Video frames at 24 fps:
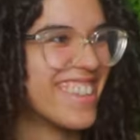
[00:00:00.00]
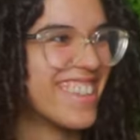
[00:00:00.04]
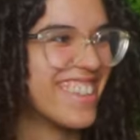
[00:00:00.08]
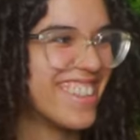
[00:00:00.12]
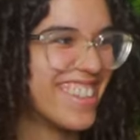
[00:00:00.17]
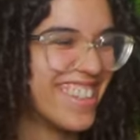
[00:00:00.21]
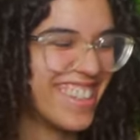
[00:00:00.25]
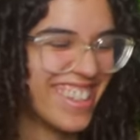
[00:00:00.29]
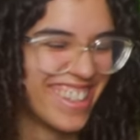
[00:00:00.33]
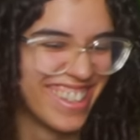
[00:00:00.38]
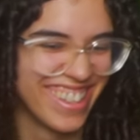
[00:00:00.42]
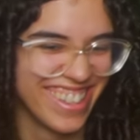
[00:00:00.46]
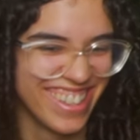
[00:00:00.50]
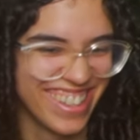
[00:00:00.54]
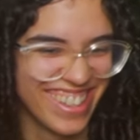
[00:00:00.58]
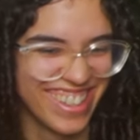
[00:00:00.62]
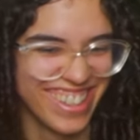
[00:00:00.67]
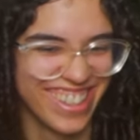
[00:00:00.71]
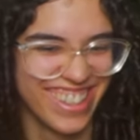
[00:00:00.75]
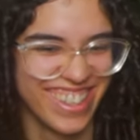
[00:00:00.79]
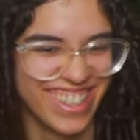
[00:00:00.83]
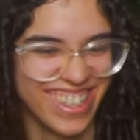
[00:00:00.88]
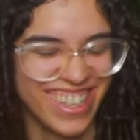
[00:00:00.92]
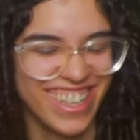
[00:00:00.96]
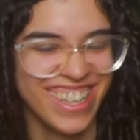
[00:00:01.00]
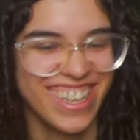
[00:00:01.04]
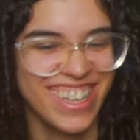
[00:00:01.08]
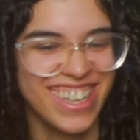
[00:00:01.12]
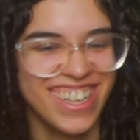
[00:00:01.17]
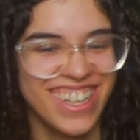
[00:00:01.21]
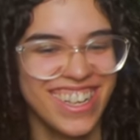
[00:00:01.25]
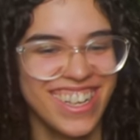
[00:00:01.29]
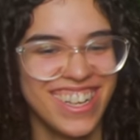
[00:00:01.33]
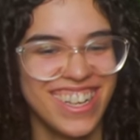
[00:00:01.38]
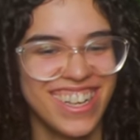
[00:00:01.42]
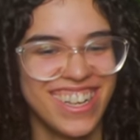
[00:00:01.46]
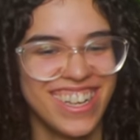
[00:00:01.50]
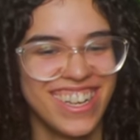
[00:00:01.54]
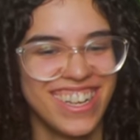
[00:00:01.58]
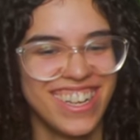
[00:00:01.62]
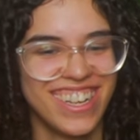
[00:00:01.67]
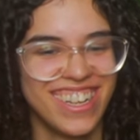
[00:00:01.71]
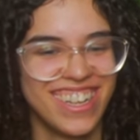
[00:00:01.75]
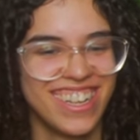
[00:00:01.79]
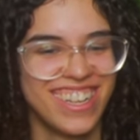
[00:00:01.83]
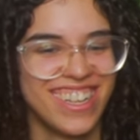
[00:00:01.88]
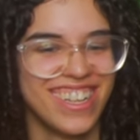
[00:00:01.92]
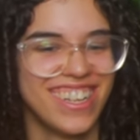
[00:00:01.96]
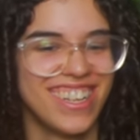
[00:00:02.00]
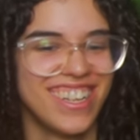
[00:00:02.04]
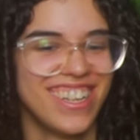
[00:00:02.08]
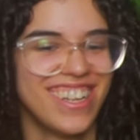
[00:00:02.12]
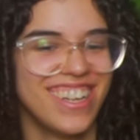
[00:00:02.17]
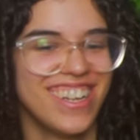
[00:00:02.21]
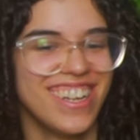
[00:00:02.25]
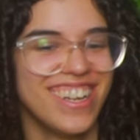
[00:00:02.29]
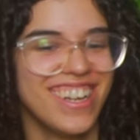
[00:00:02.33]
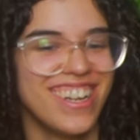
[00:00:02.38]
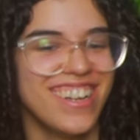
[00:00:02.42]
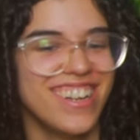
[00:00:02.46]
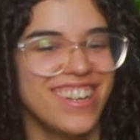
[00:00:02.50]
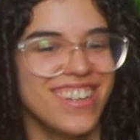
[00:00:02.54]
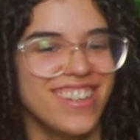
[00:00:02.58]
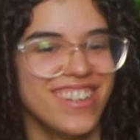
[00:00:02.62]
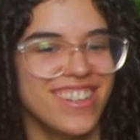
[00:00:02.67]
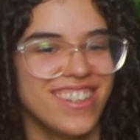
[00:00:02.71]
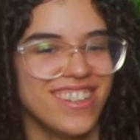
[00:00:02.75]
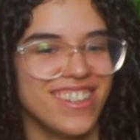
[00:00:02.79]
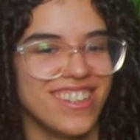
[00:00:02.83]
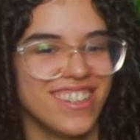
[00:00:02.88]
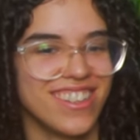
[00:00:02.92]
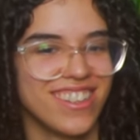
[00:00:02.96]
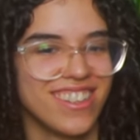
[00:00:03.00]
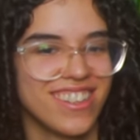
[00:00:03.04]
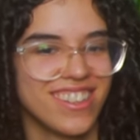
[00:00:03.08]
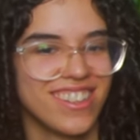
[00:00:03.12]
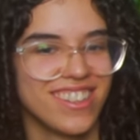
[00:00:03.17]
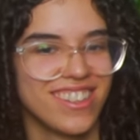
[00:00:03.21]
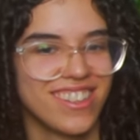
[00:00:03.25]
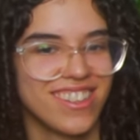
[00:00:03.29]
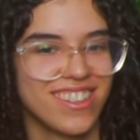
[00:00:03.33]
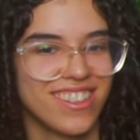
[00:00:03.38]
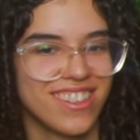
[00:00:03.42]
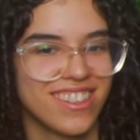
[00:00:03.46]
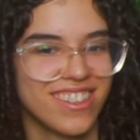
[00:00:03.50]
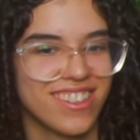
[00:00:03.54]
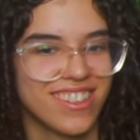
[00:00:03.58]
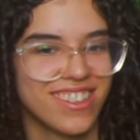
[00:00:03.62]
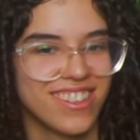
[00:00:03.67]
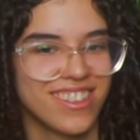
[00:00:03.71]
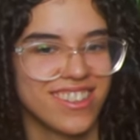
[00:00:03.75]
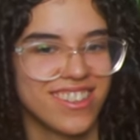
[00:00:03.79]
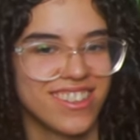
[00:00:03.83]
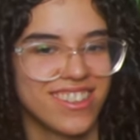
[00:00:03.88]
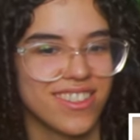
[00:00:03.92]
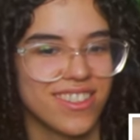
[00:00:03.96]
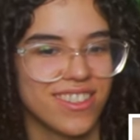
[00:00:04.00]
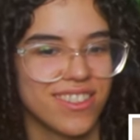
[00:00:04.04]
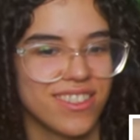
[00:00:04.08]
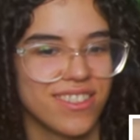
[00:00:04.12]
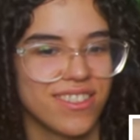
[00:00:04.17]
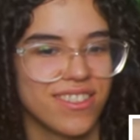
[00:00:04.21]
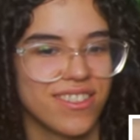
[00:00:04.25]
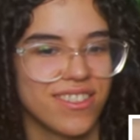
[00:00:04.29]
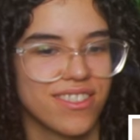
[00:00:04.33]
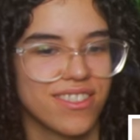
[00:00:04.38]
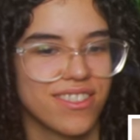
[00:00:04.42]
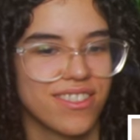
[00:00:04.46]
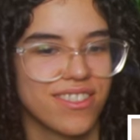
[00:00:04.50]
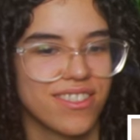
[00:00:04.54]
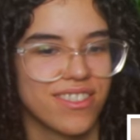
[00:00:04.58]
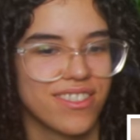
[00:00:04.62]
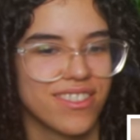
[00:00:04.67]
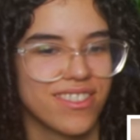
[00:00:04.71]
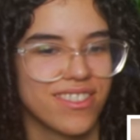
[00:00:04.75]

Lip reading: This person isn't speaking.